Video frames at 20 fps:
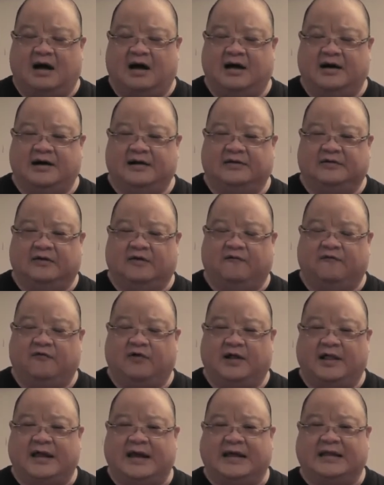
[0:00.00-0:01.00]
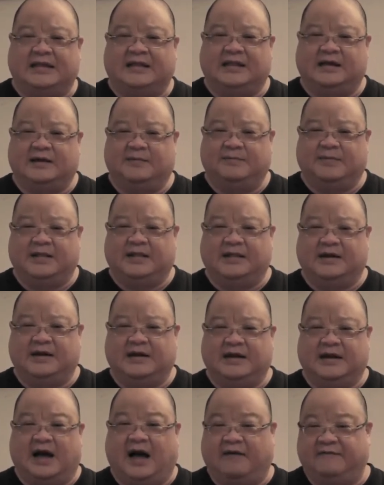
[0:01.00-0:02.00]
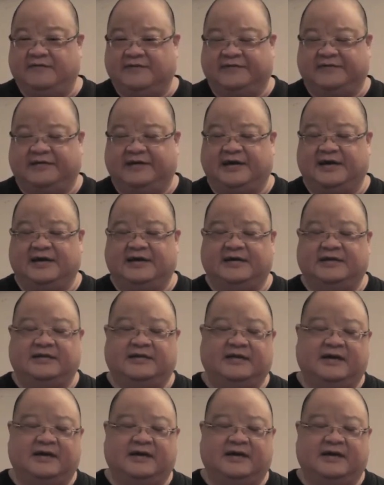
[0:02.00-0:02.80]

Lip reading: on its overall handling ability, obviously,